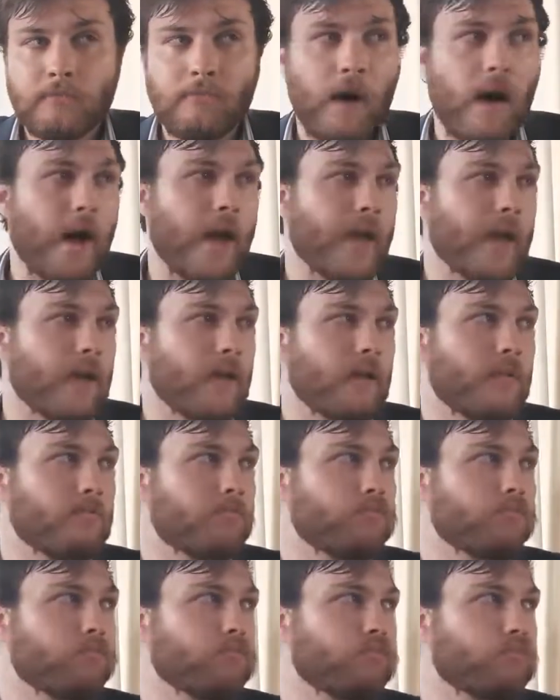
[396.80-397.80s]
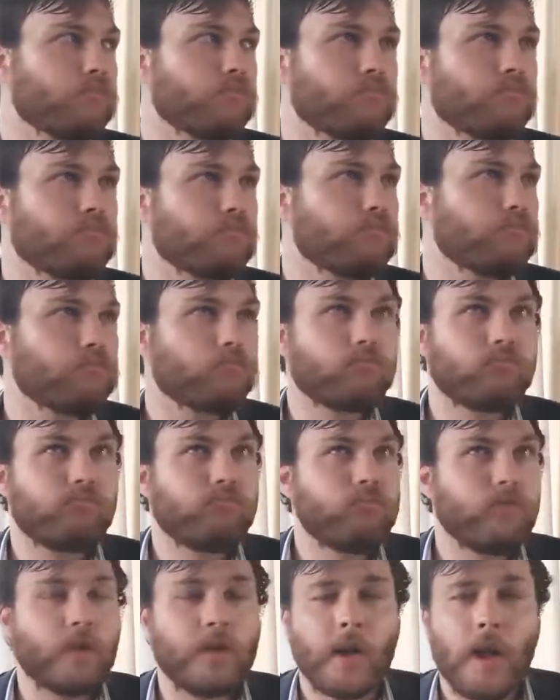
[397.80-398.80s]
by,
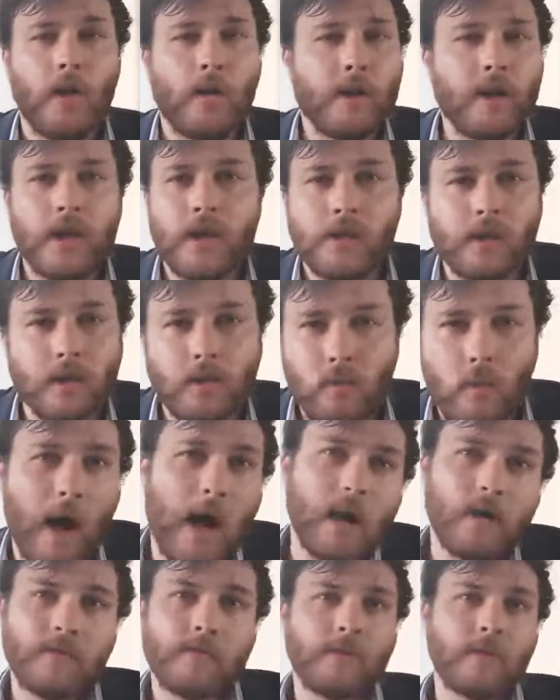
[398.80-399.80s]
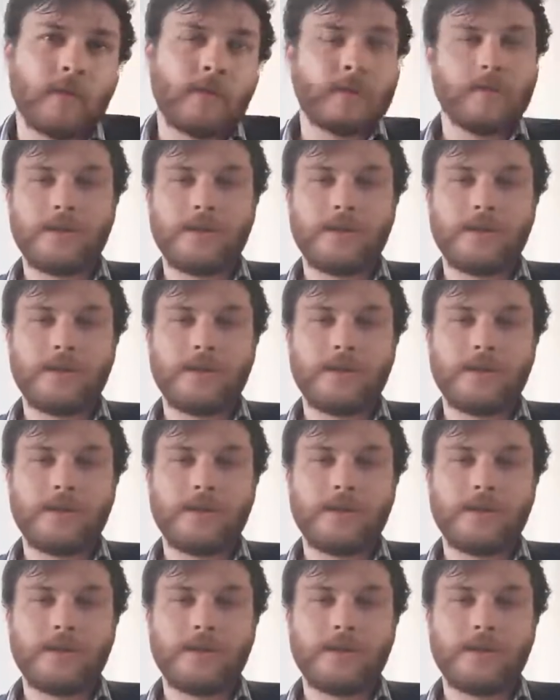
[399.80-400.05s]
you know, Ethan Ralph.